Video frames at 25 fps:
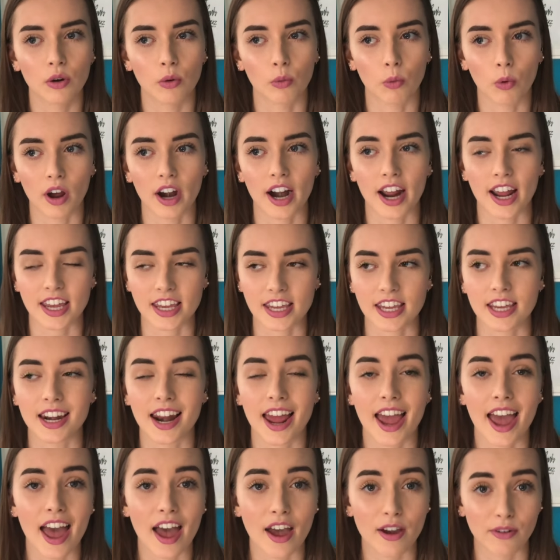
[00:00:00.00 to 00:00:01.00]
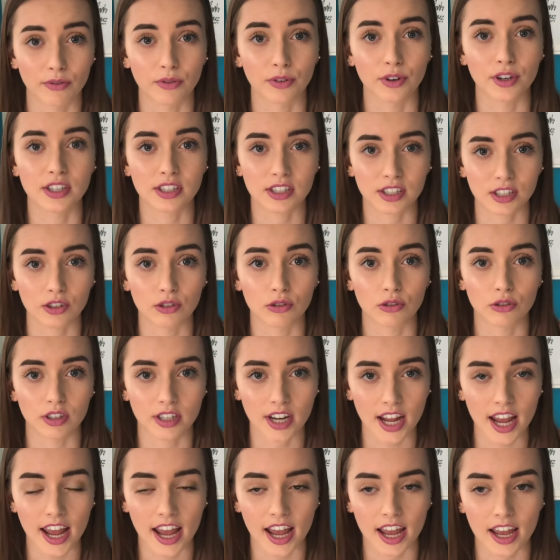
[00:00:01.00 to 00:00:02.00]
what I eat every single
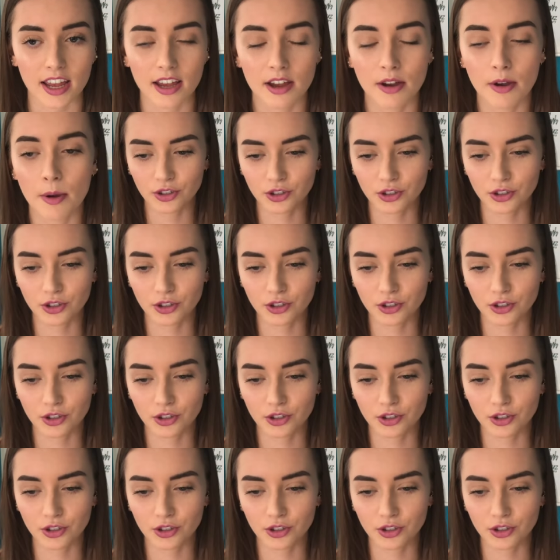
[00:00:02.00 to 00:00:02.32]
day.